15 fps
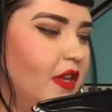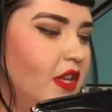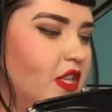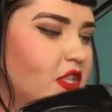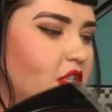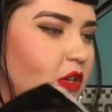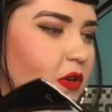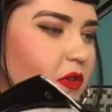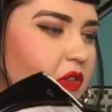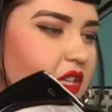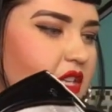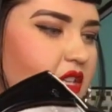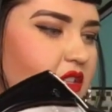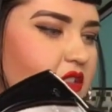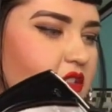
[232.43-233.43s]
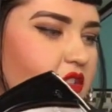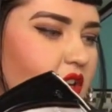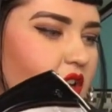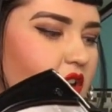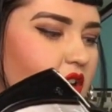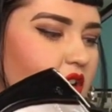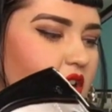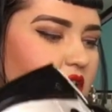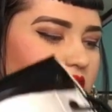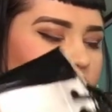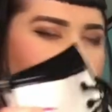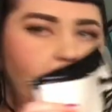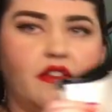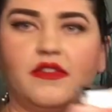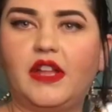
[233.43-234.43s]
So these are
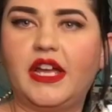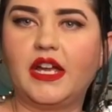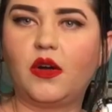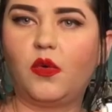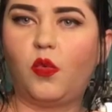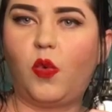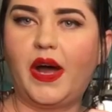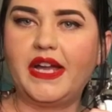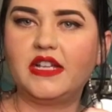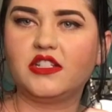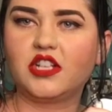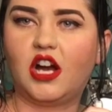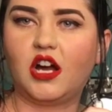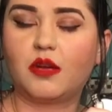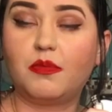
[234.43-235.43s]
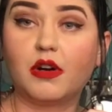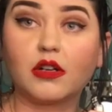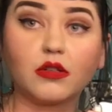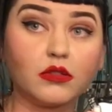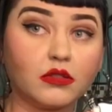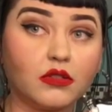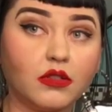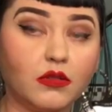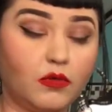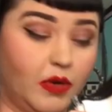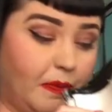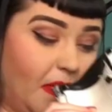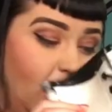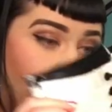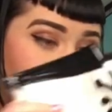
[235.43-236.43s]
kind of like white Doc Marten
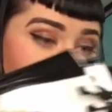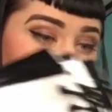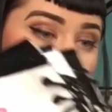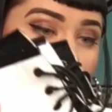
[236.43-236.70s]
ripoffs,